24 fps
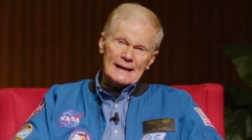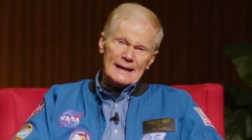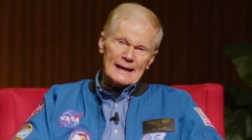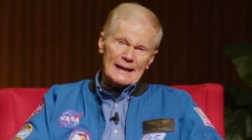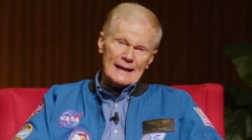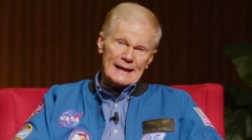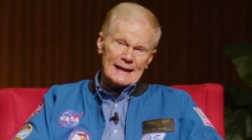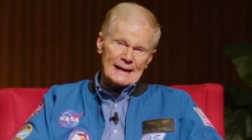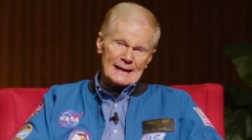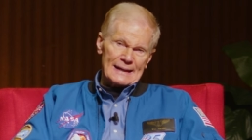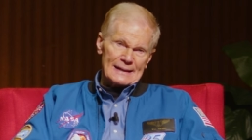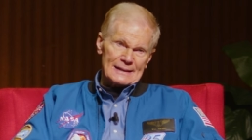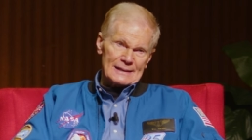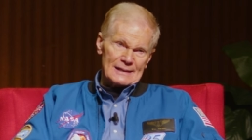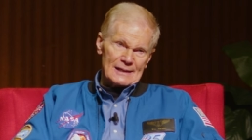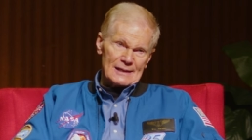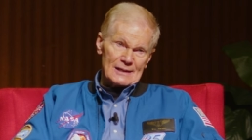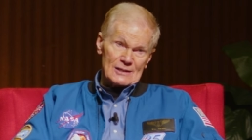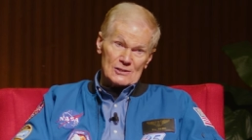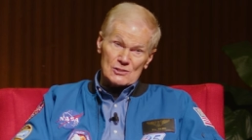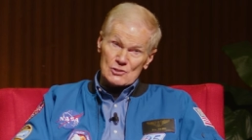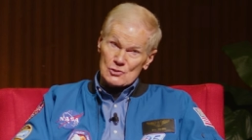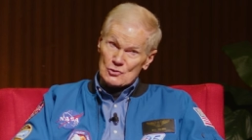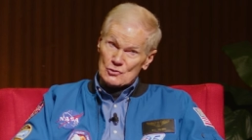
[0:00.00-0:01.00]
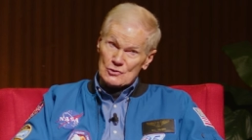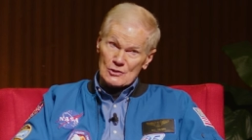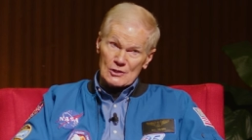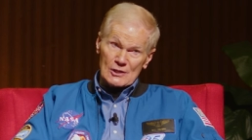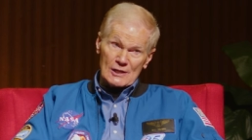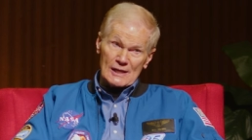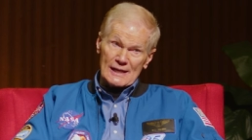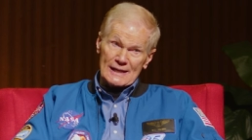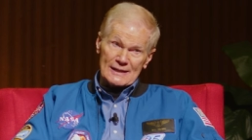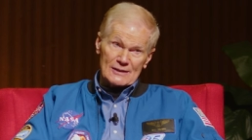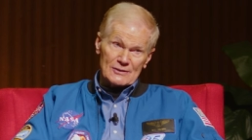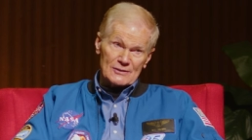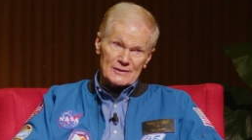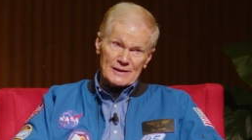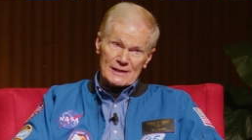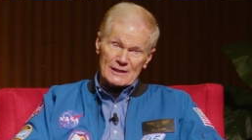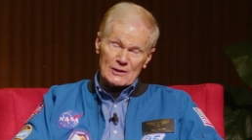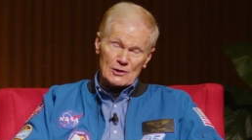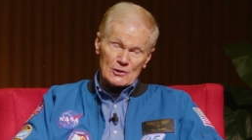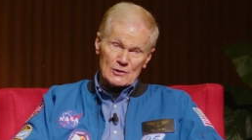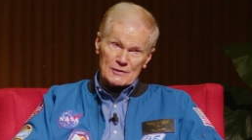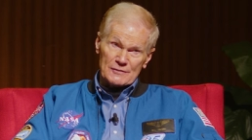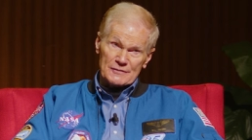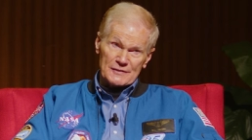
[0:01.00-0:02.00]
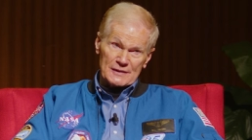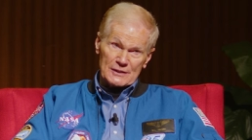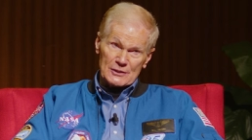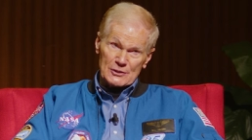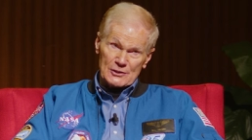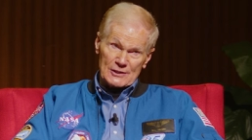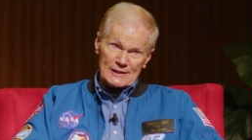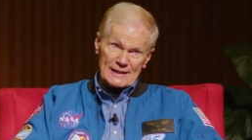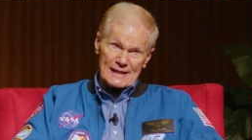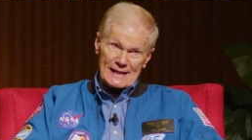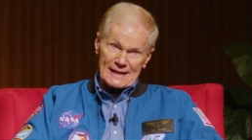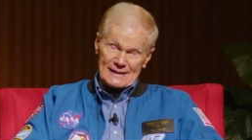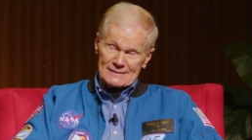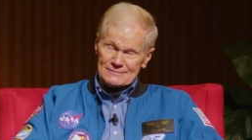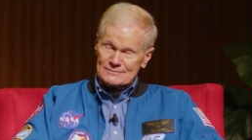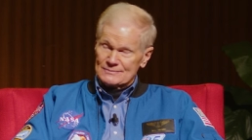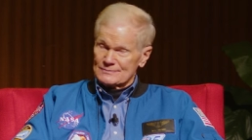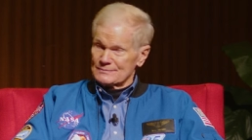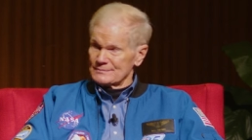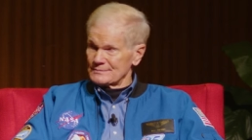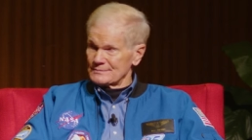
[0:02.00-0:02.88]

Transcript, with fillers: And uh, sooner or later, they're going to figure it out.